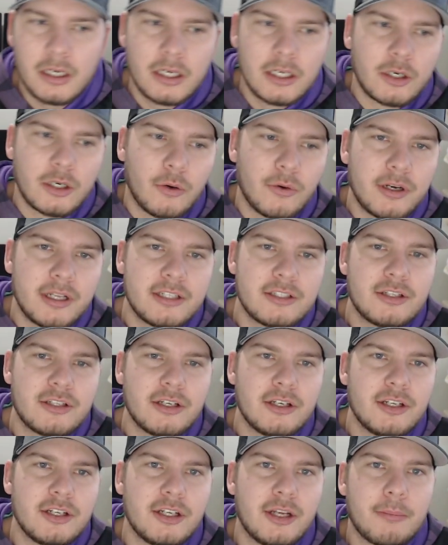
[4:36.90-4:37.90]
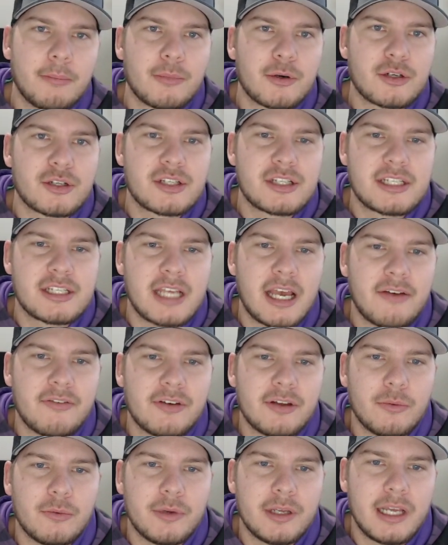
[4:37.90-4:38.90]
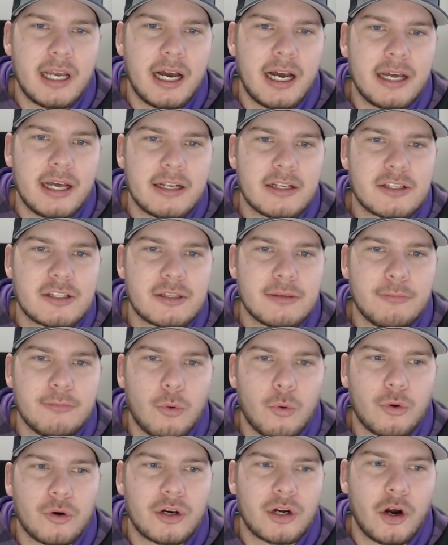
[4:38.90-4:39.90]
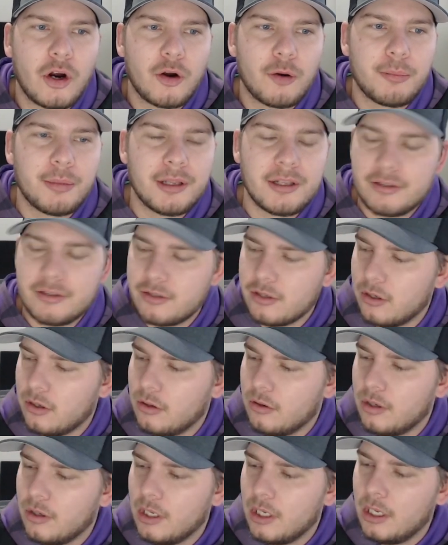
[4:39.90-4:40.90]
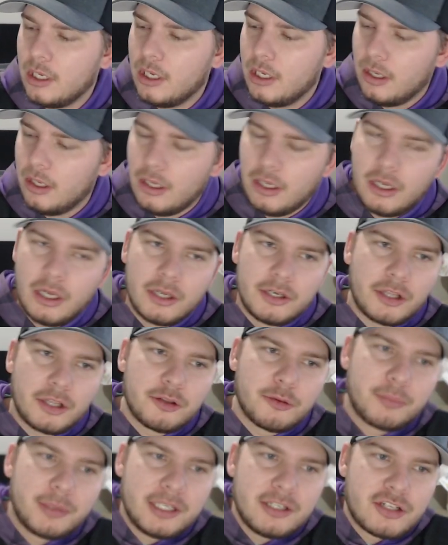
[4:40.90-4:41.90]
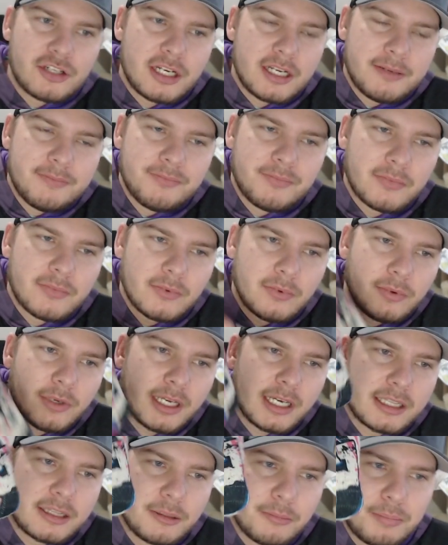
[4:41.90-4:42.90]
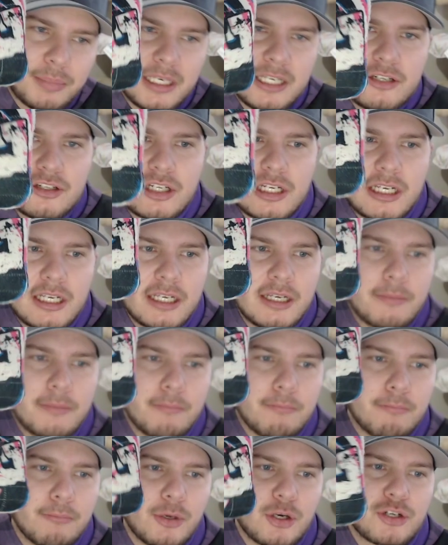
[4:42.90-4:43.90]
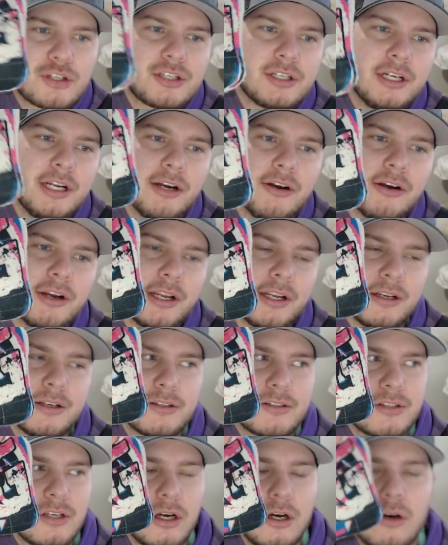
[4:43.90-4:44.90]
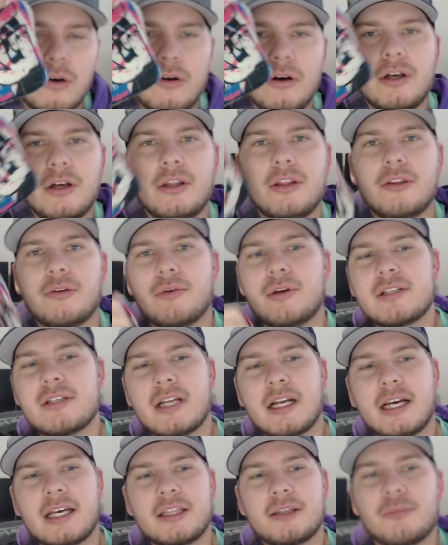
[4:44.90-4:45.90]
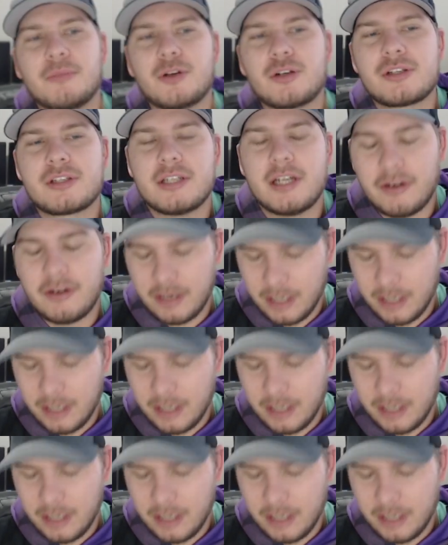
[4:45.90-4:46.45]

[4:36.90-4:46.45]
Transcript: Going into number seven, we got some more carpet. So another BG. We got the BG Mercenary. So the reason I got the Mercenary